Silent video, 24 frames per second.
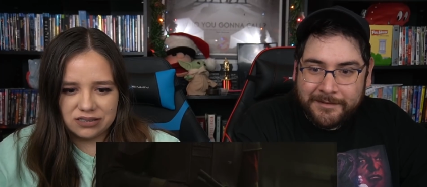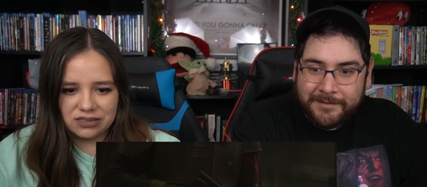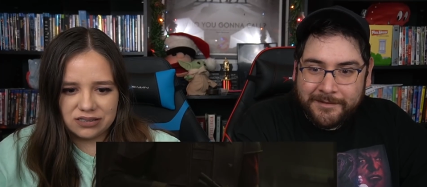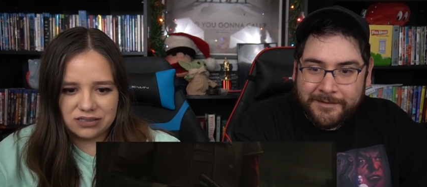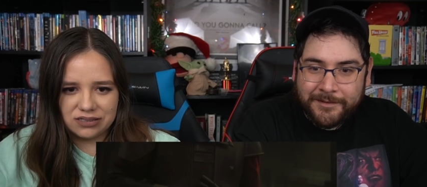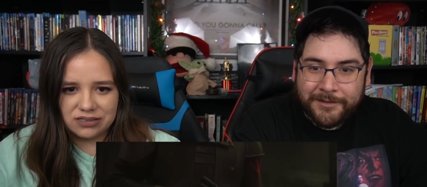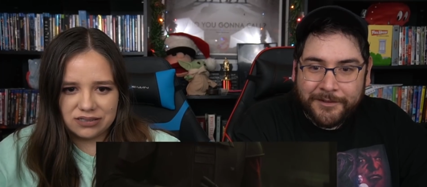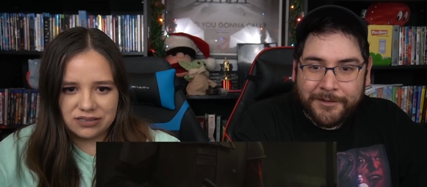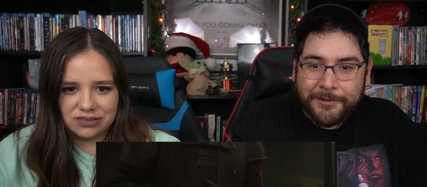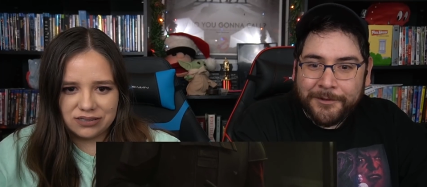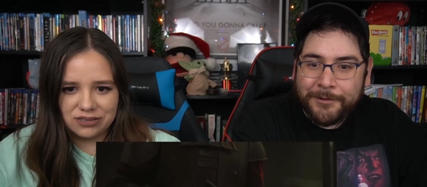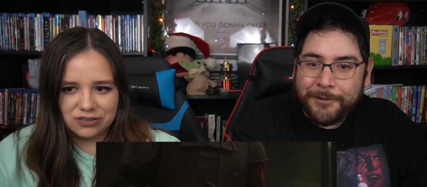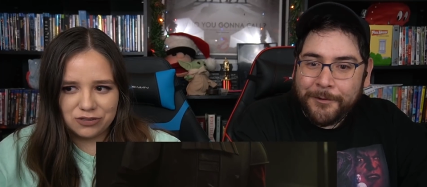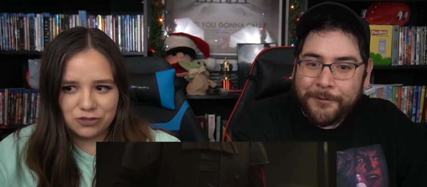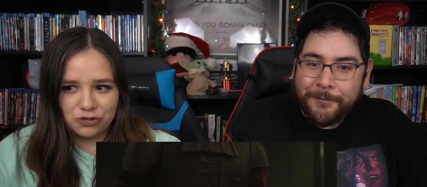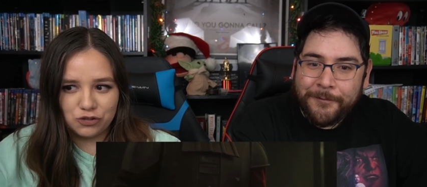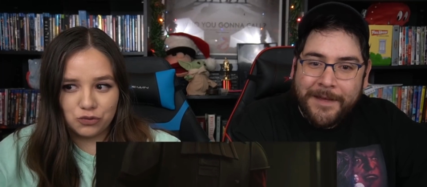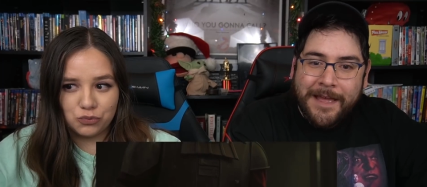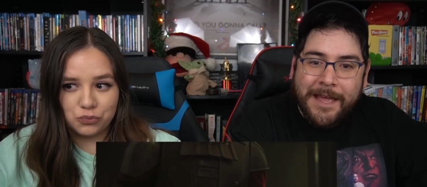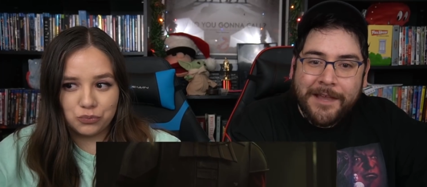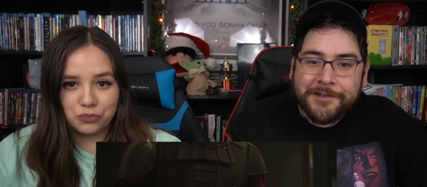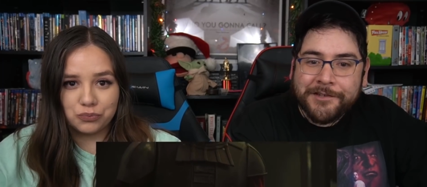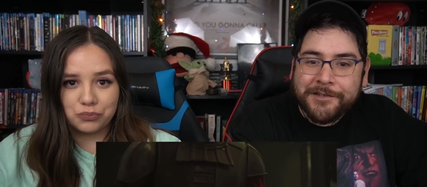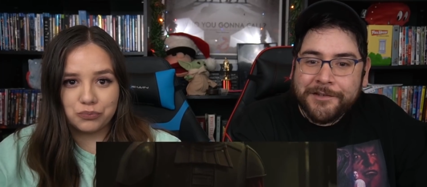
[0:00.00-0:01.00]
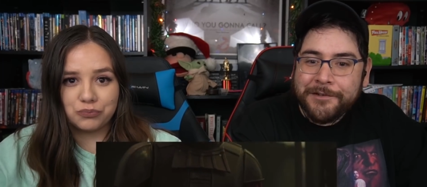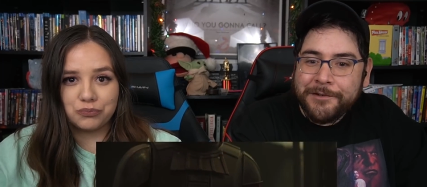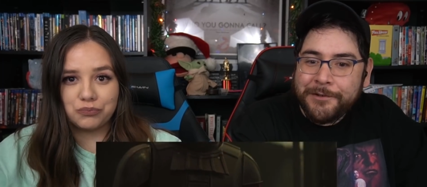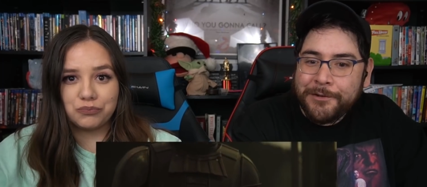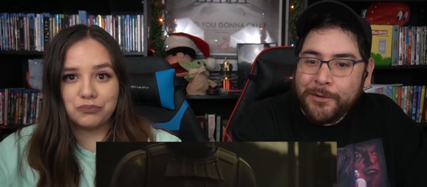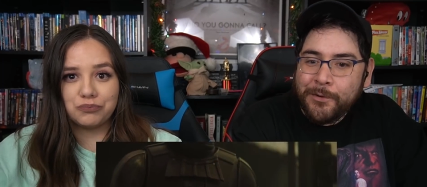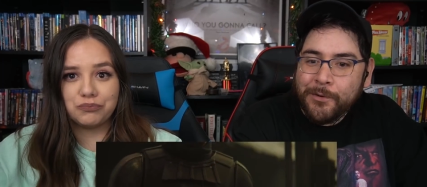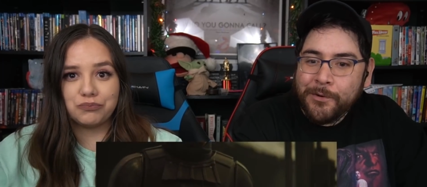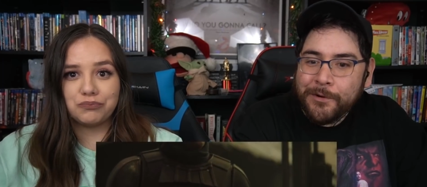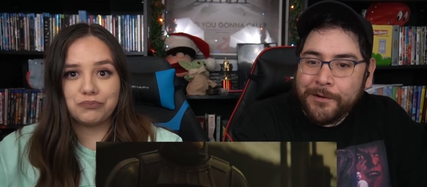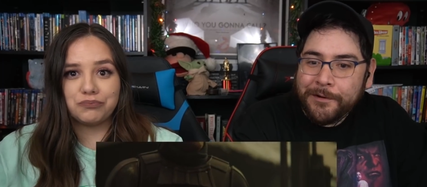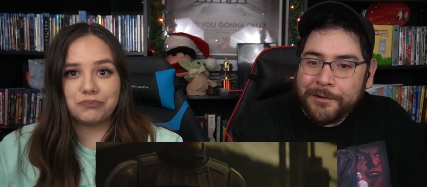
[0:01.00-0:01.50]
Speaker 1: It's a good old-fashioned
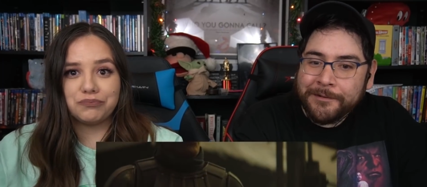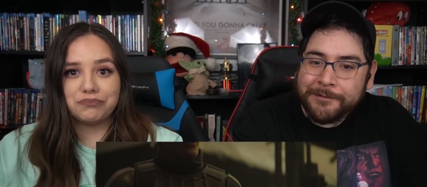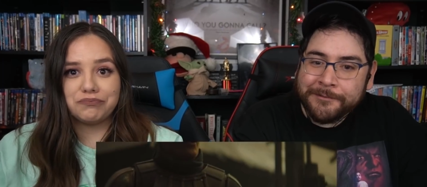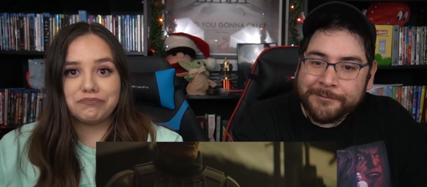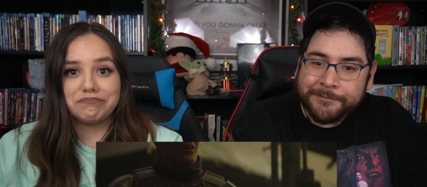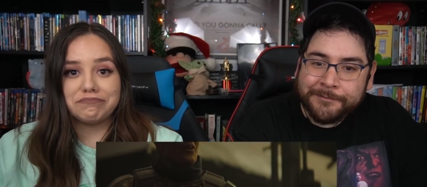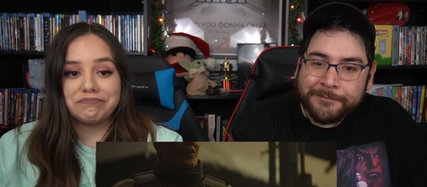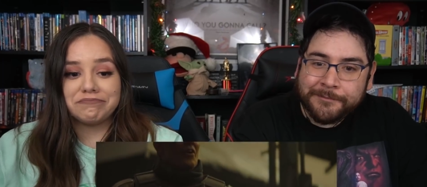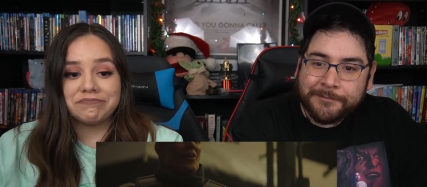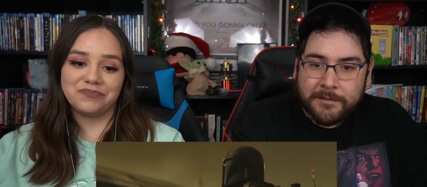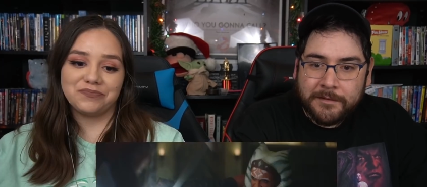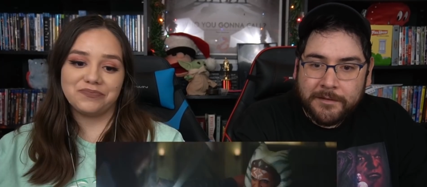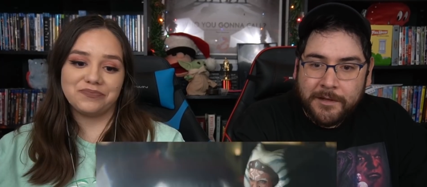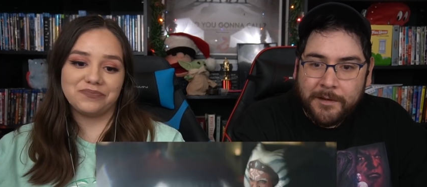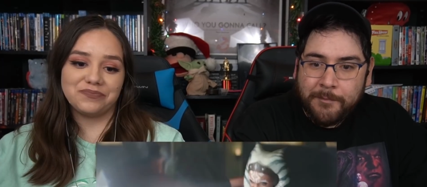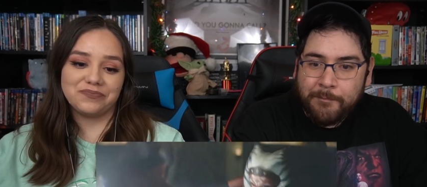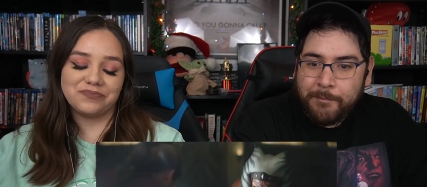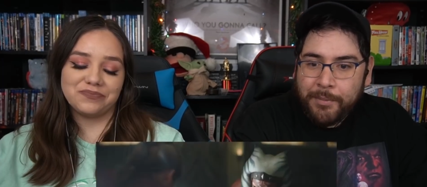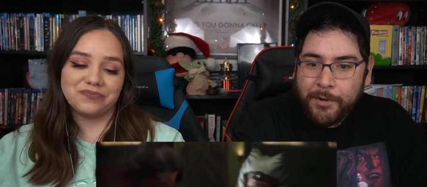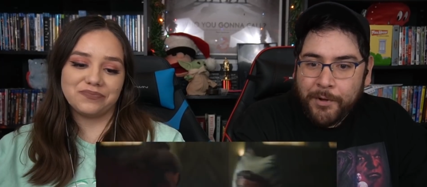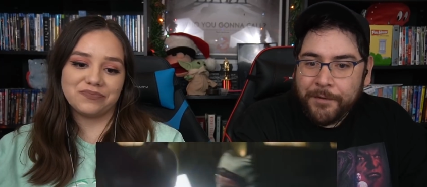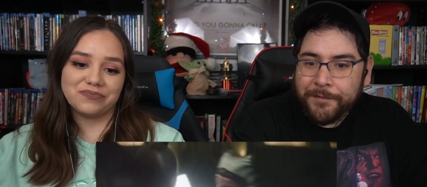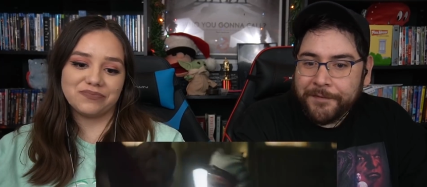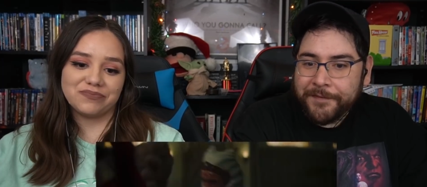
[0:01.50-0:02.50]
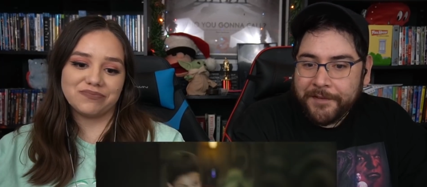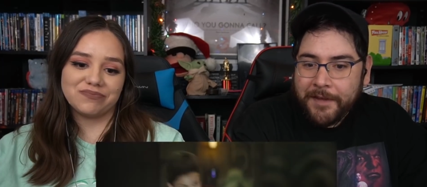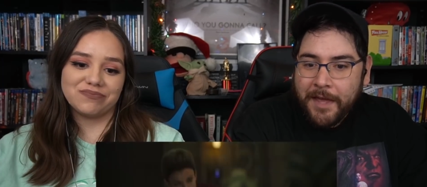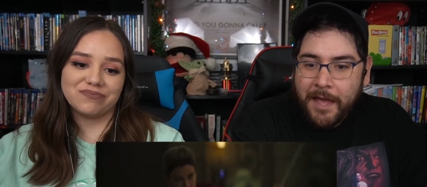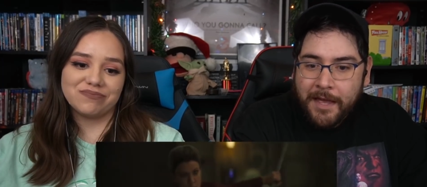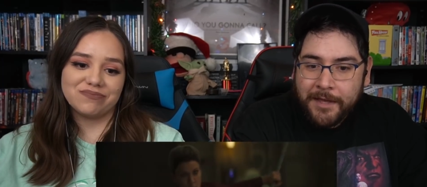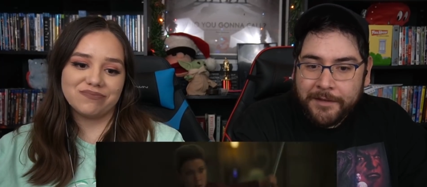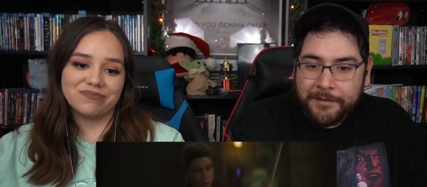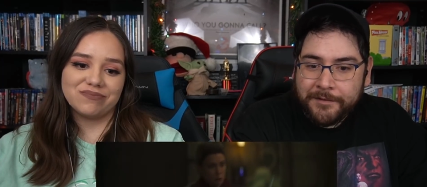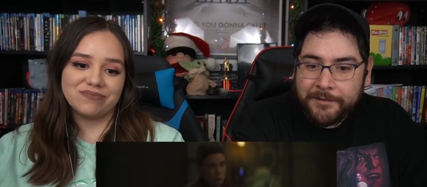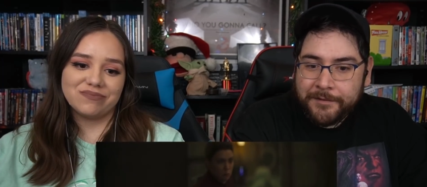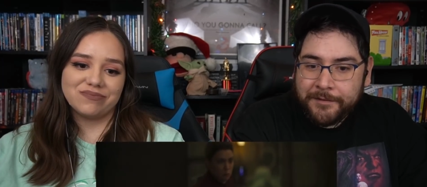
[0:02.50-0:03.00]
duel on both
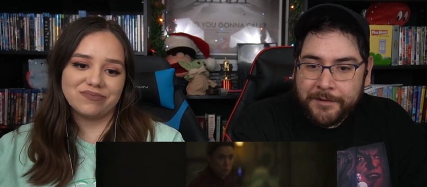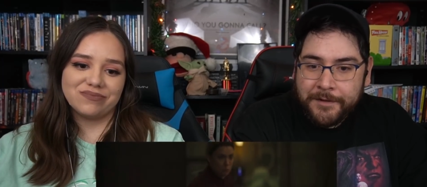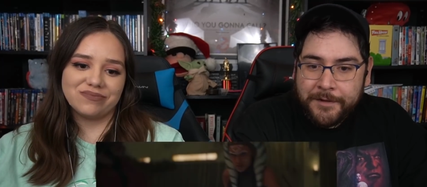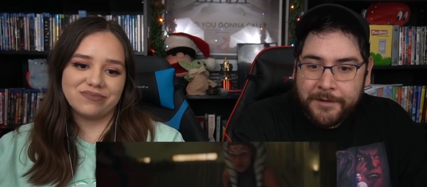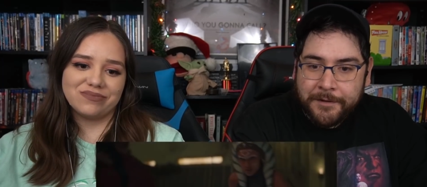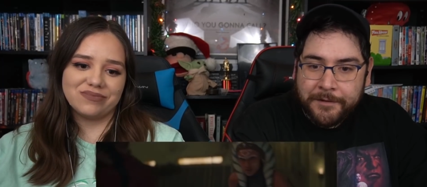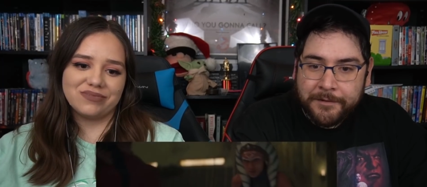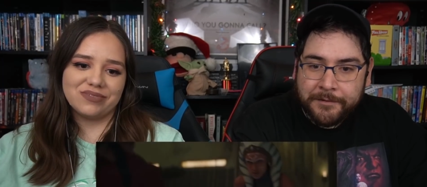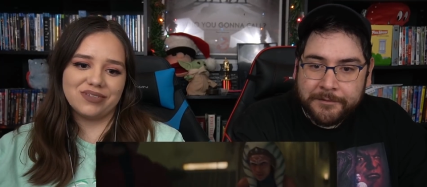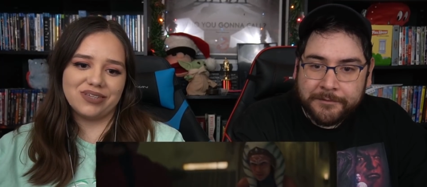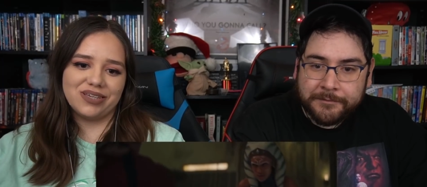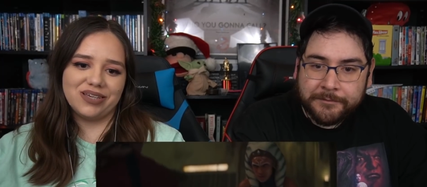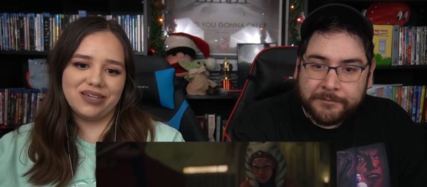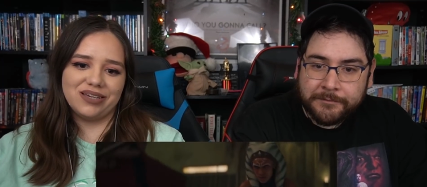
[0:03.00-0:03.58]
sides too. Oh,